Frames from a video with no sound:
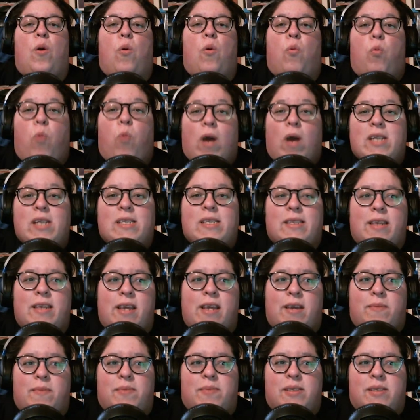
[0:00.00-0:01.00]
What
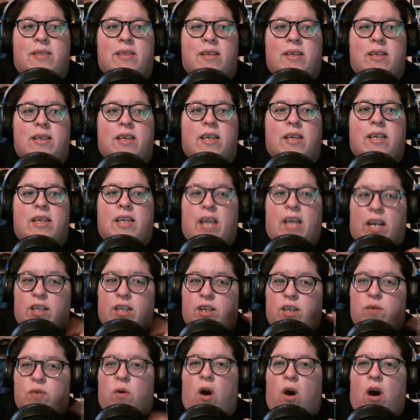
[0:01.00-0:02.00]
tips can
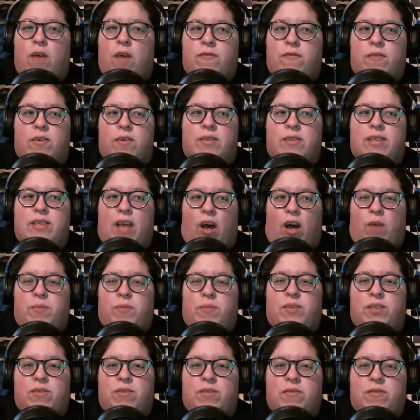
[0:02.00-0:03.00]
you offer to help
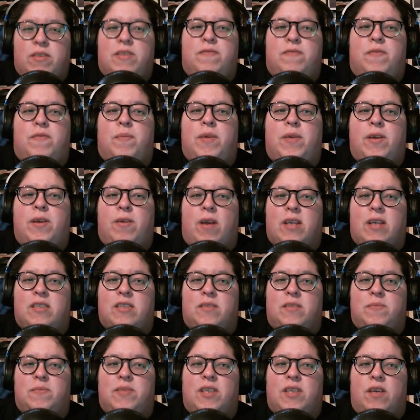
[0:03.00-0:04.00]
students familiarize
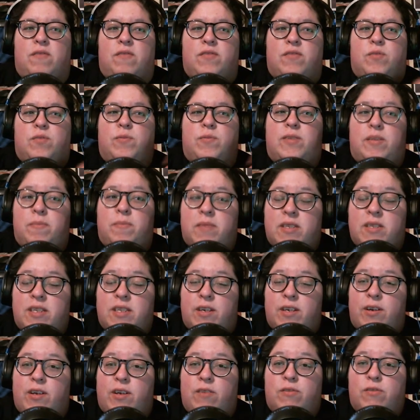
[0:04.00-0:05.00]
themselves with the
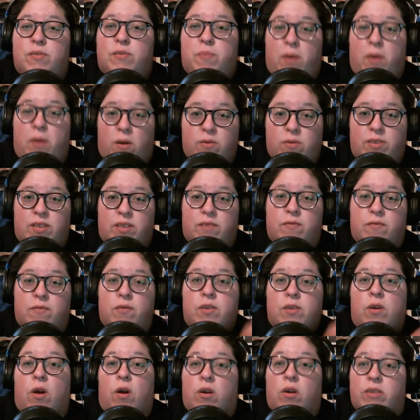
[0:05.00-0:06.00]
materials posted for
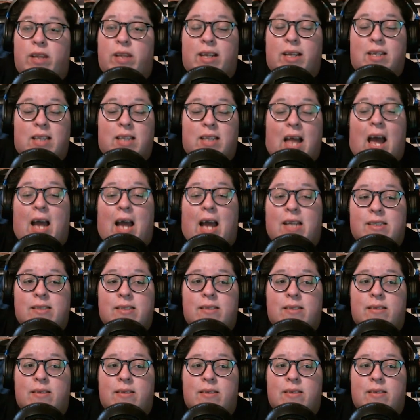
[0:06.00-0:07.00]
their online class?